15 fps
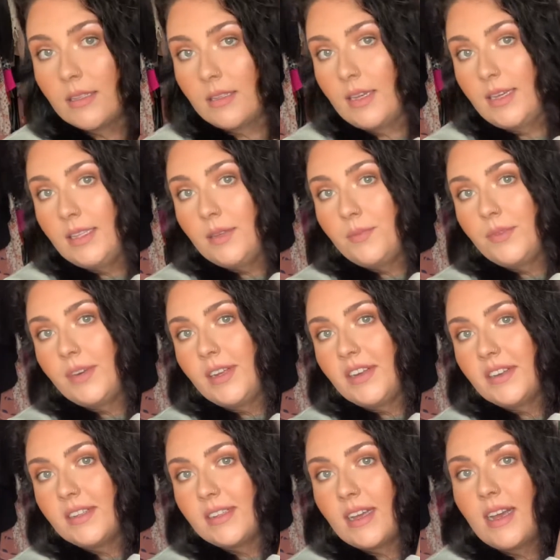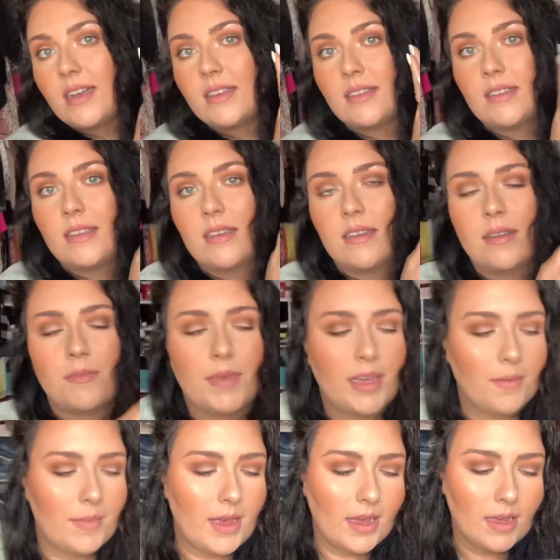It's a pretty good size
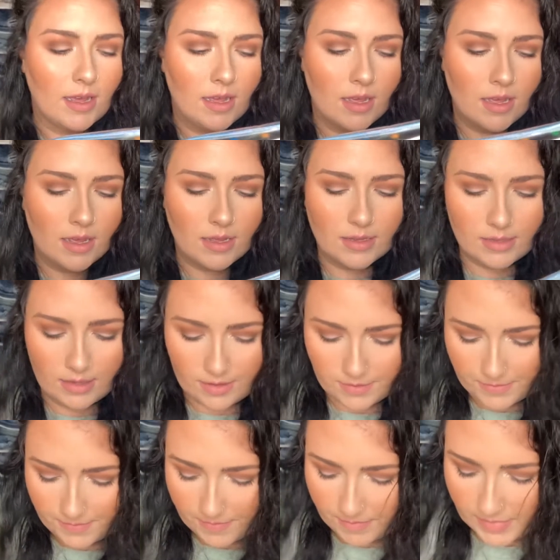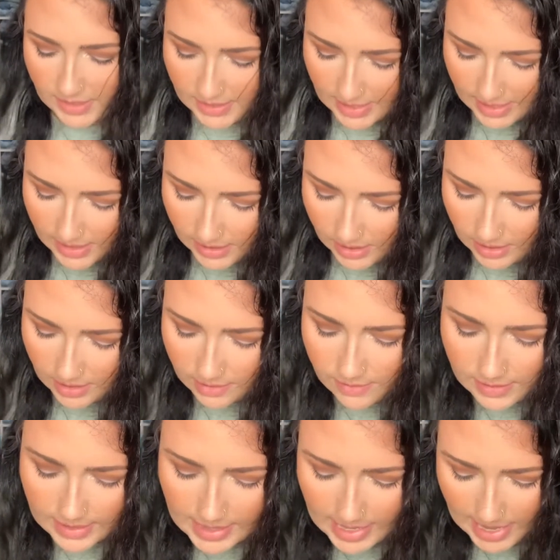makeup bag. So I'm excited to
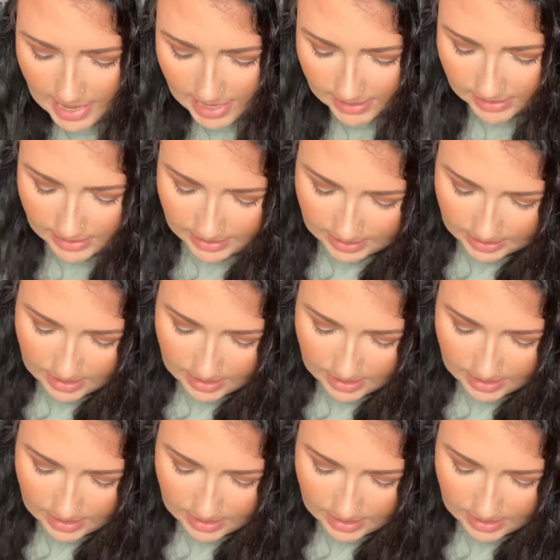use that